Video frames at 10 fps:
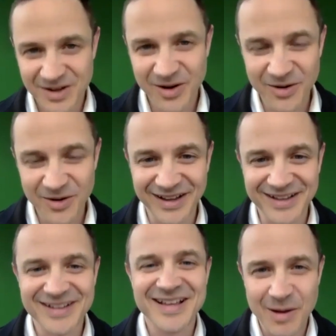okay,
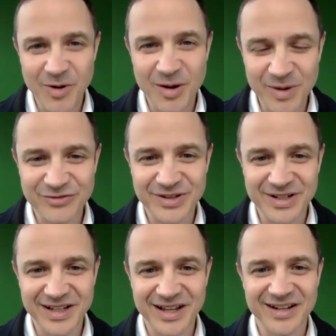I'm on my feet
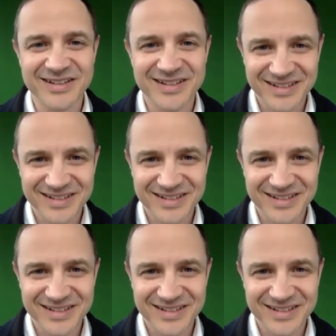again,